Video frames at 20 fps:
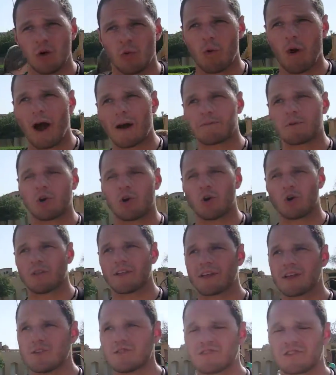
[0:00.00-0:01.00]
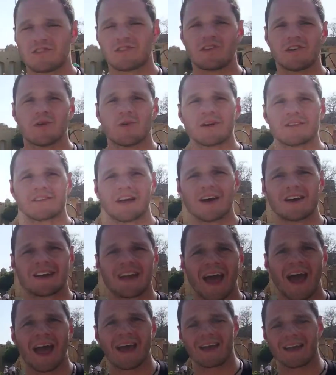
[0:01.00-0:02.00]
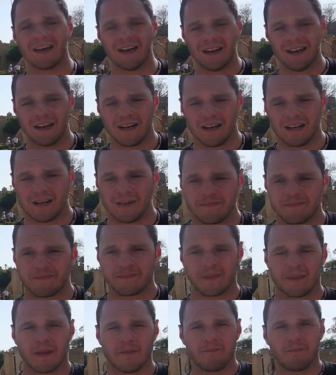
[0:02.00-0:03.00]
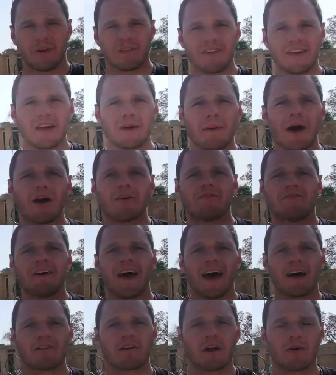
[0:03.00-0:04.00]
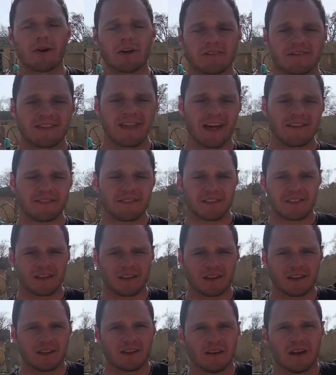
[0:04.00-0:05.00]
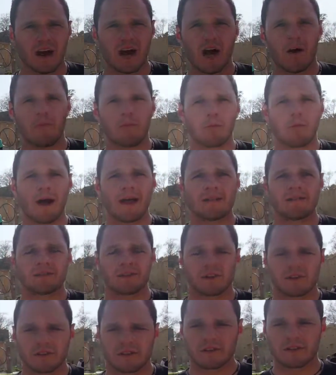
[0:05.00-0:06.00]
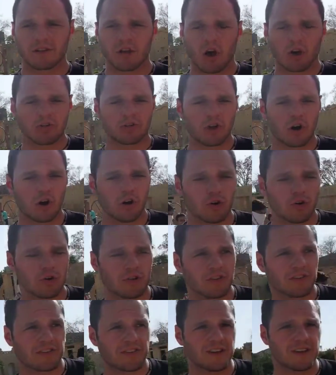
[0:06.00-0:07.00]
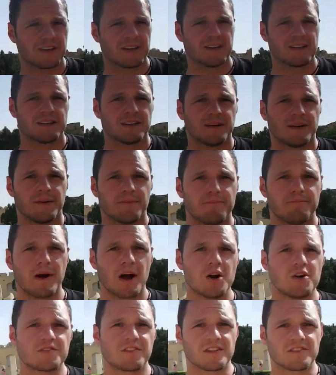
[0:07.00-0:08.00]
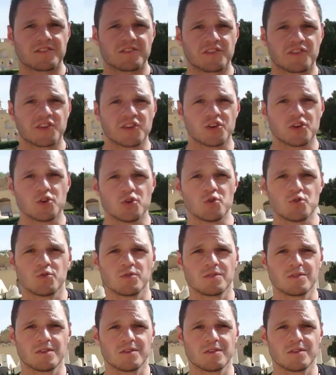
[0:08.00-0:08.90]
what I'm calling you to do. It's okay. But think about Pharaoh. It says when God called Moses to